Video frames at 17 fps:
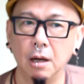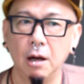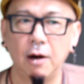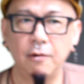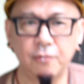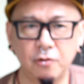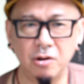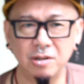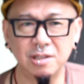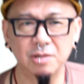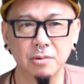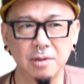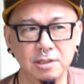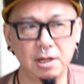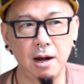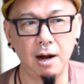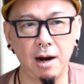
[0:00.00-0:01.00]
Of course it
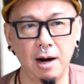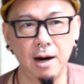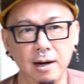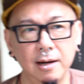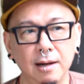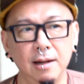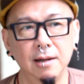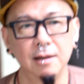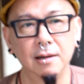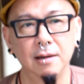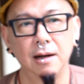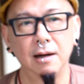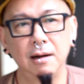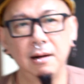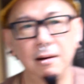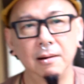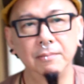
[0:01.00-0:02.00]
was hard,
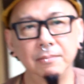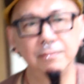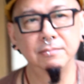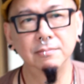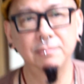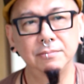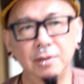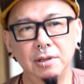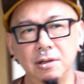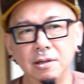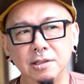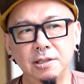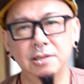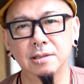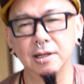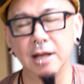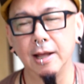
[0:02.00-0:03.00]

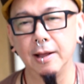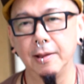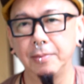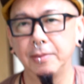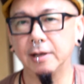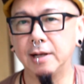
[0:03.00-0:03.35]
because the